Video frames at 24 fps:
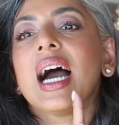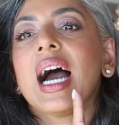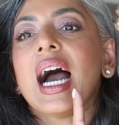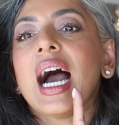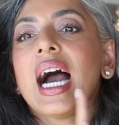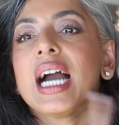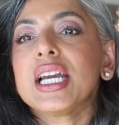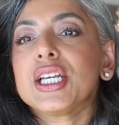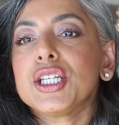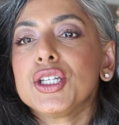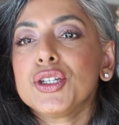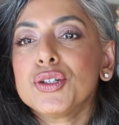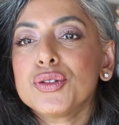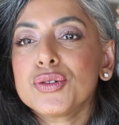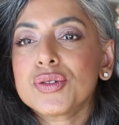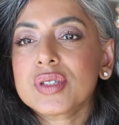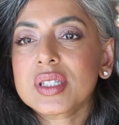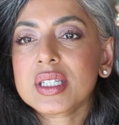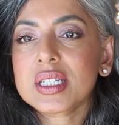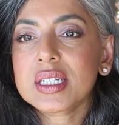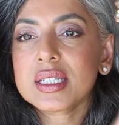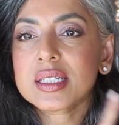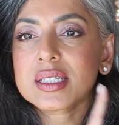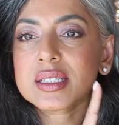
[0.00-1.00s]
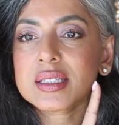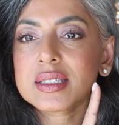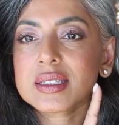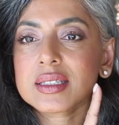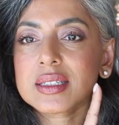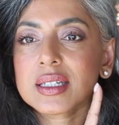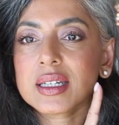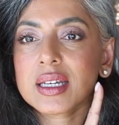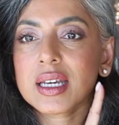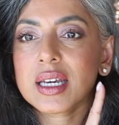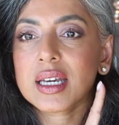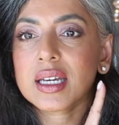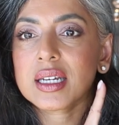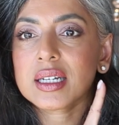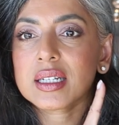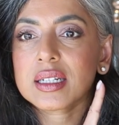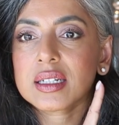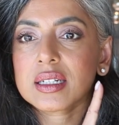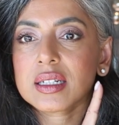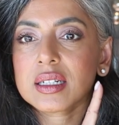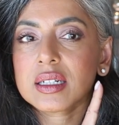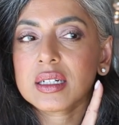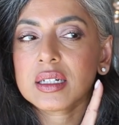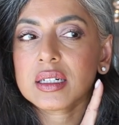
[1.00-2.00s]
I use this
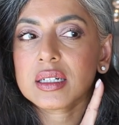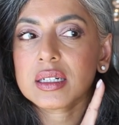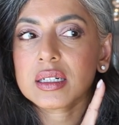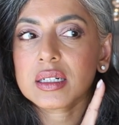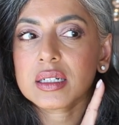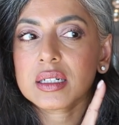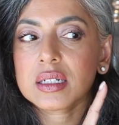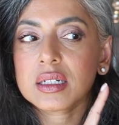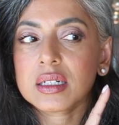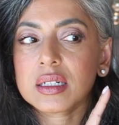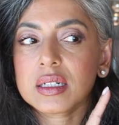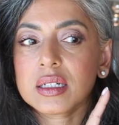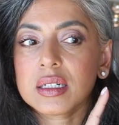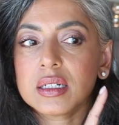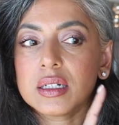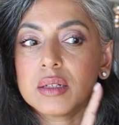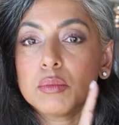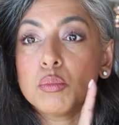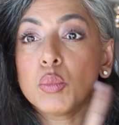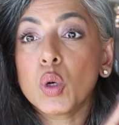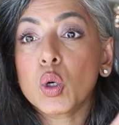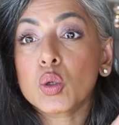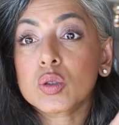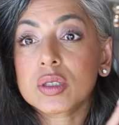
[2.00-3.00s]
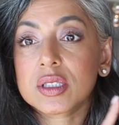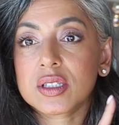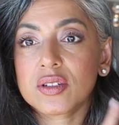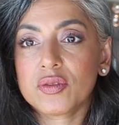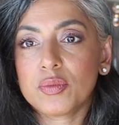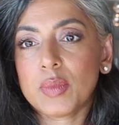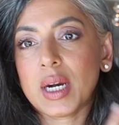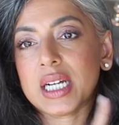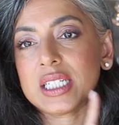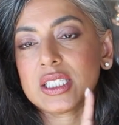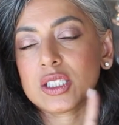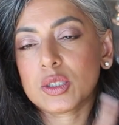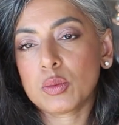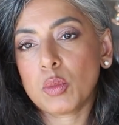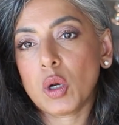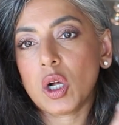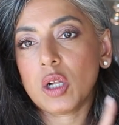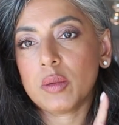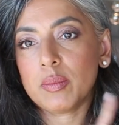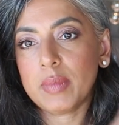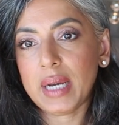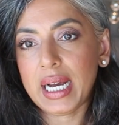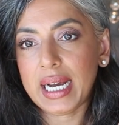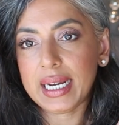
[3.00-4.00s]
in most of my
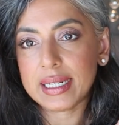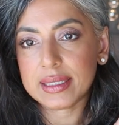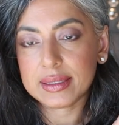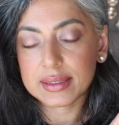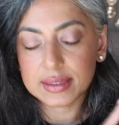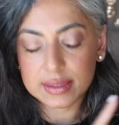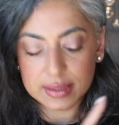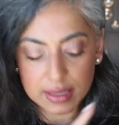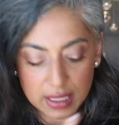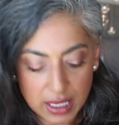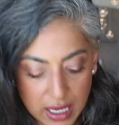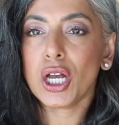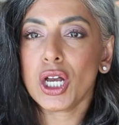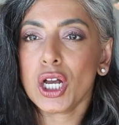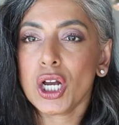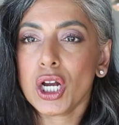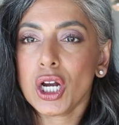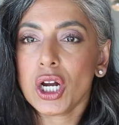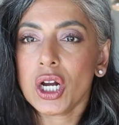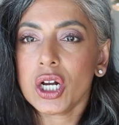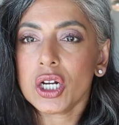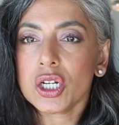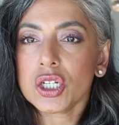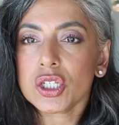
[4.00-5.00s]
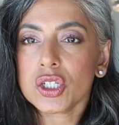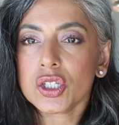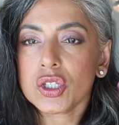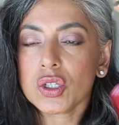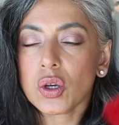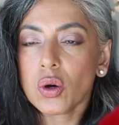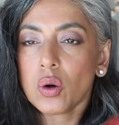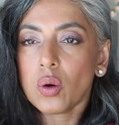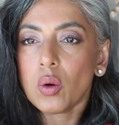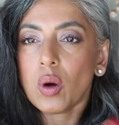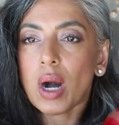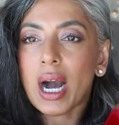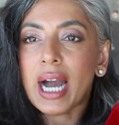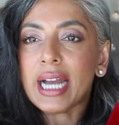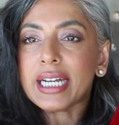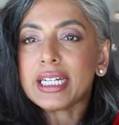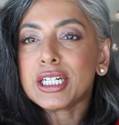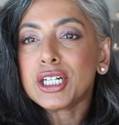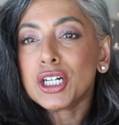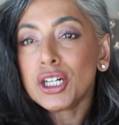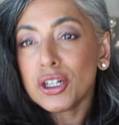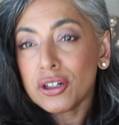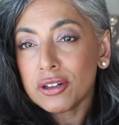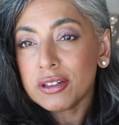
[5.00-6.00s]
small bags. So I
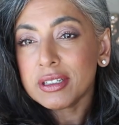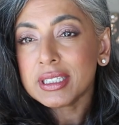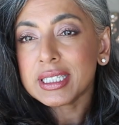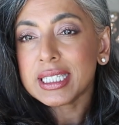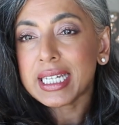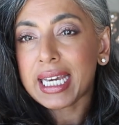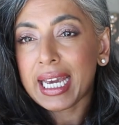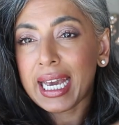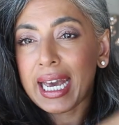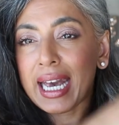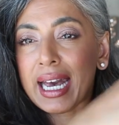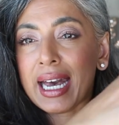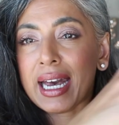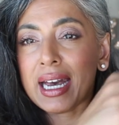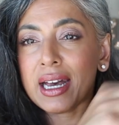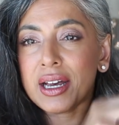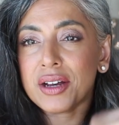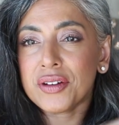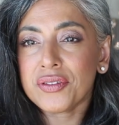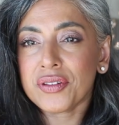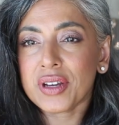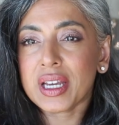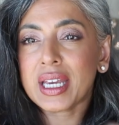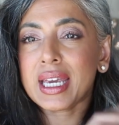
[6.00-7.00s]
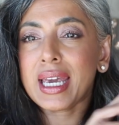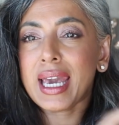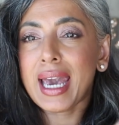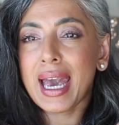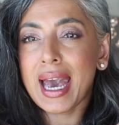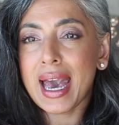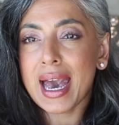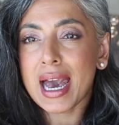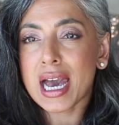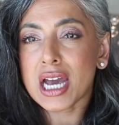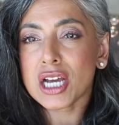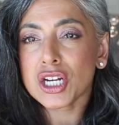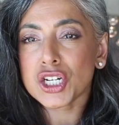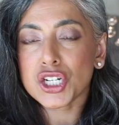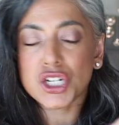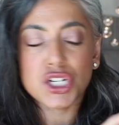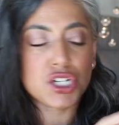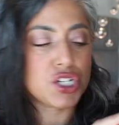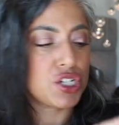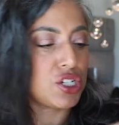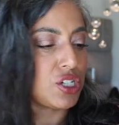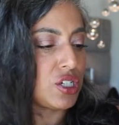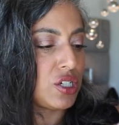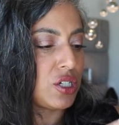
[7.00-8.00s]
currently have
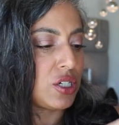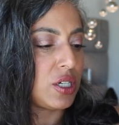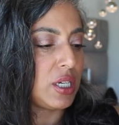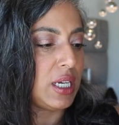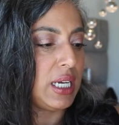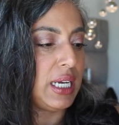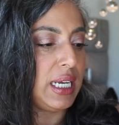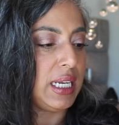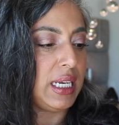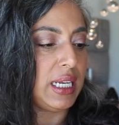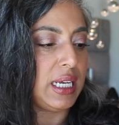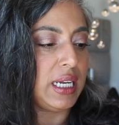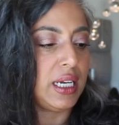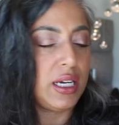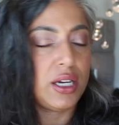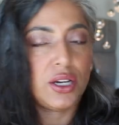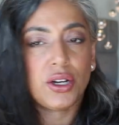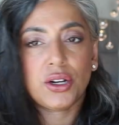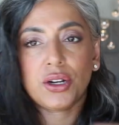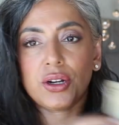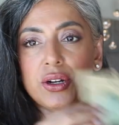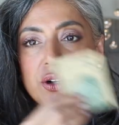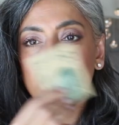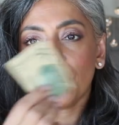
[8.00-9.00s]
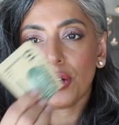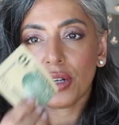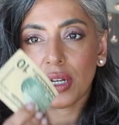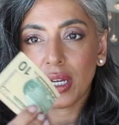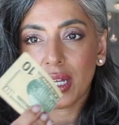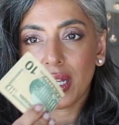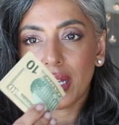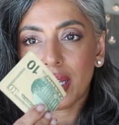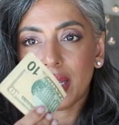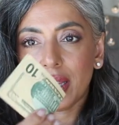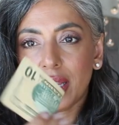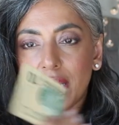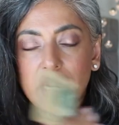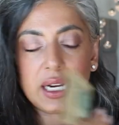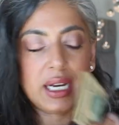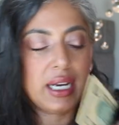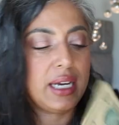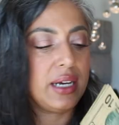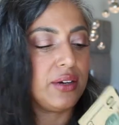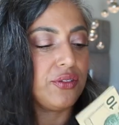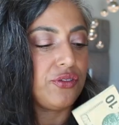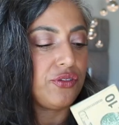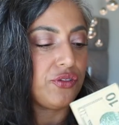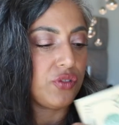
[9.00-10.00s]
cash in here that I
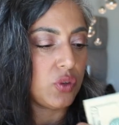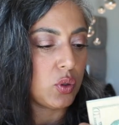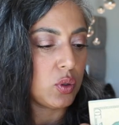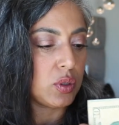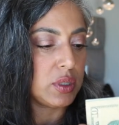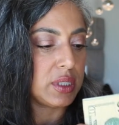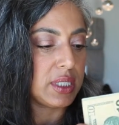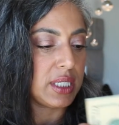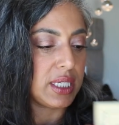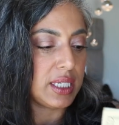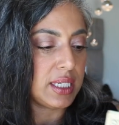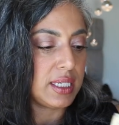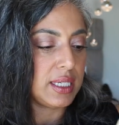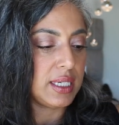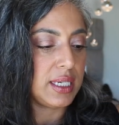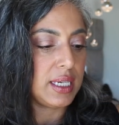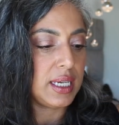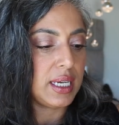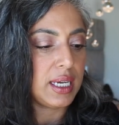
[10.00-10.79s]
have folded.